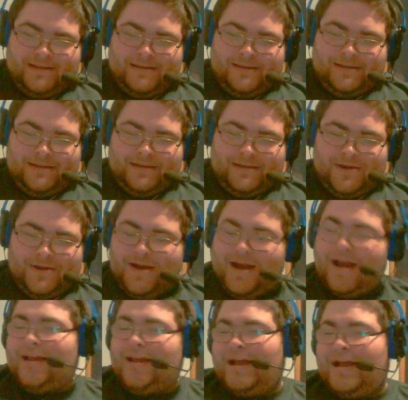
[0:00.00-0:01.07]
No,
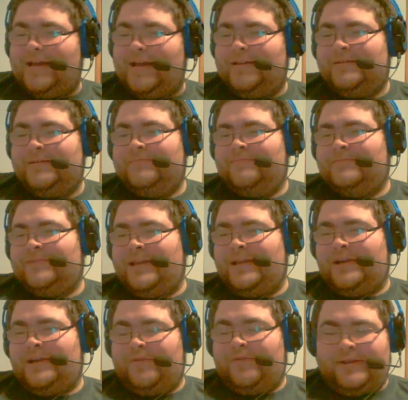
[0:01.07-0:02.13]
I think
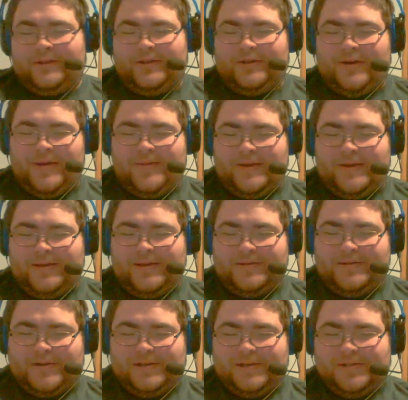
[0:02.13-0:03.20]
you're right though. I think
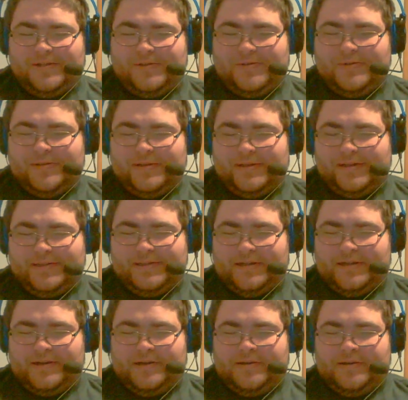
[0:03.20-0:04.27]
Tommaso is
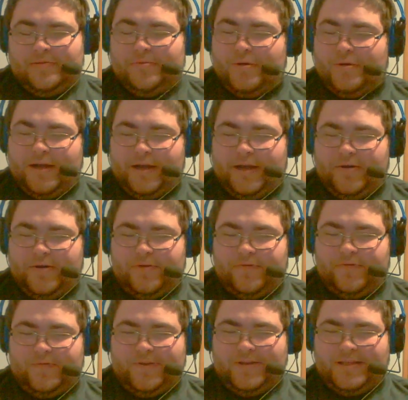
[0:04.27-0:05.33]
gonna walk out
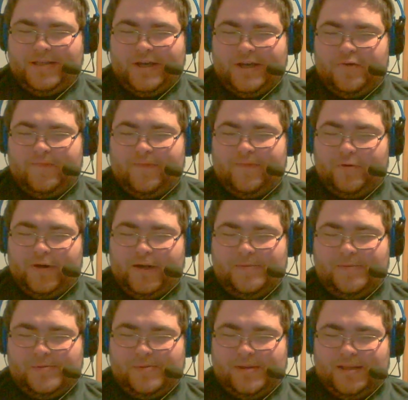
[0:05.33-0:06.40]
of TakeOver War
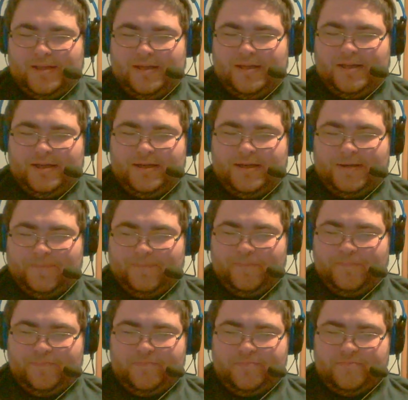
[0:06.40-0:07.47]
Games with the
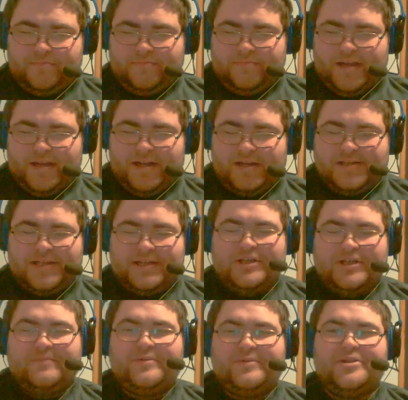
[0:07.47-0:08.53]
NXT
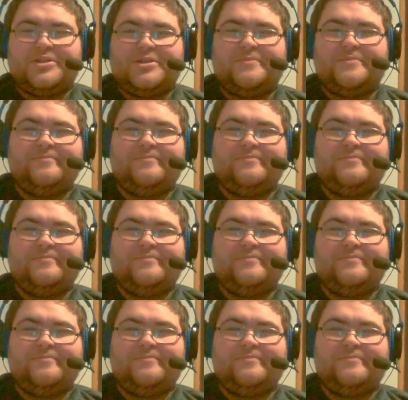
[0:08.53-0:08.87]
Championship.